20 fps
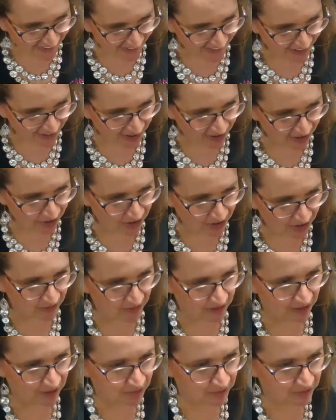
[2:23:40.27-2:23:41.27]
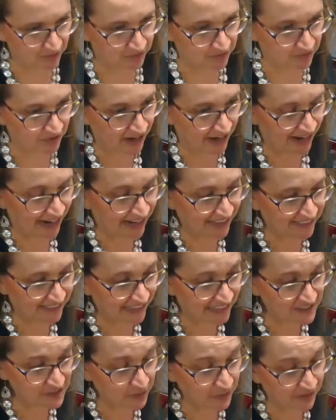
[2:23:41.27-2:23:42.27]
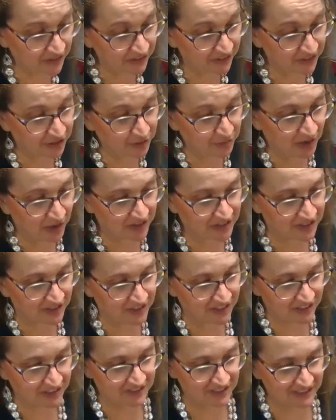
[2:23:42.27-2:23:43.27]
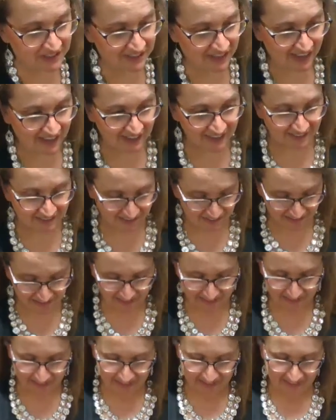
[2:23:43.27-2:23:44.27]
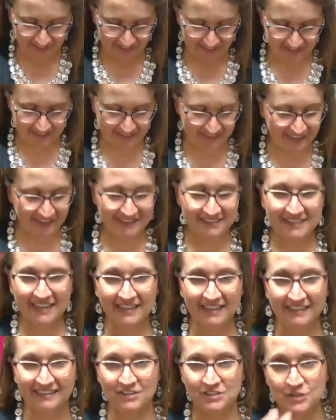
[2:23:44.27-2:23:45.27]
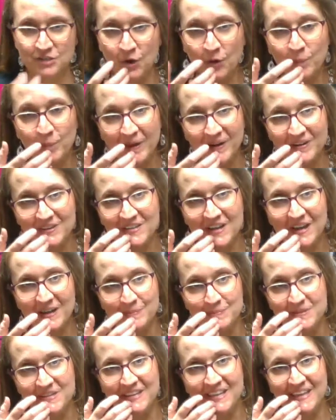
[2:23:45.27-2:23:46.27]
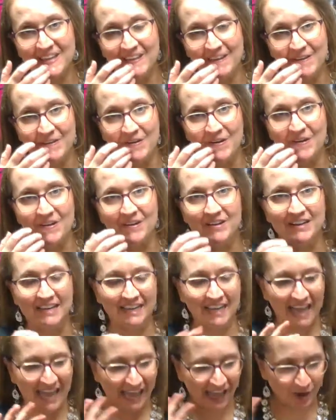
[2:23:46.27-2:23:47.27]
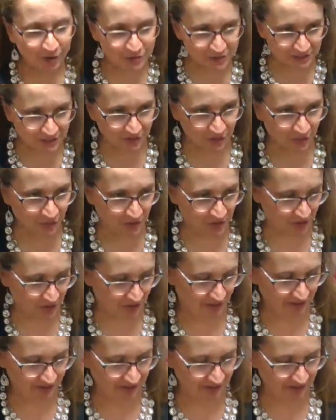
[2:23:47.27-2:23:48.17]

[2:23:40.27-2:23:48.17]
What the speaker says: Oh, right? That's really good, Martha, that you did that. It's like there's no better time to get your house in order.